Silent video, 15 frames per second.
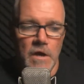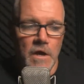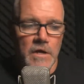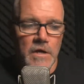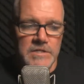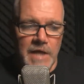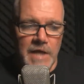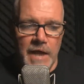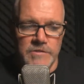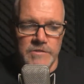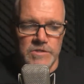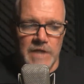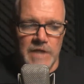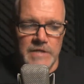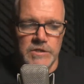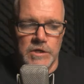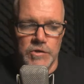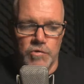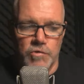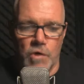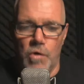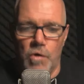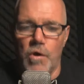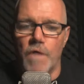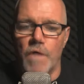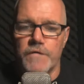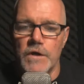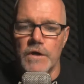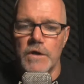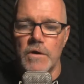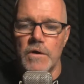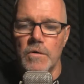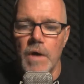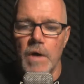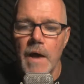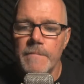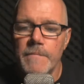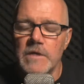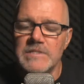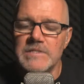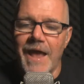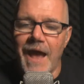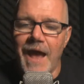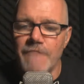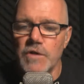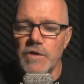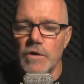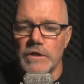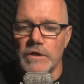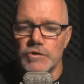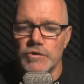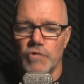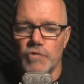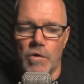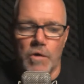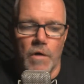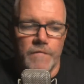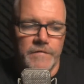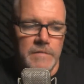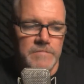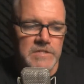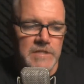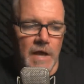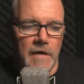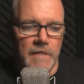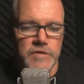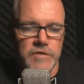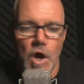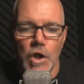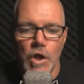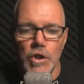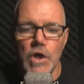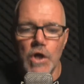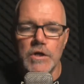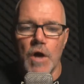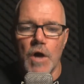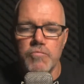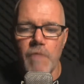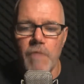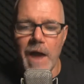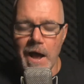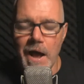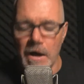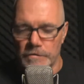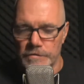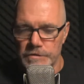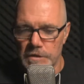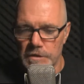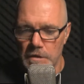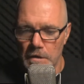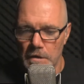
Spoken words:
is to exercise control over you because they have no control over themselves. Look around.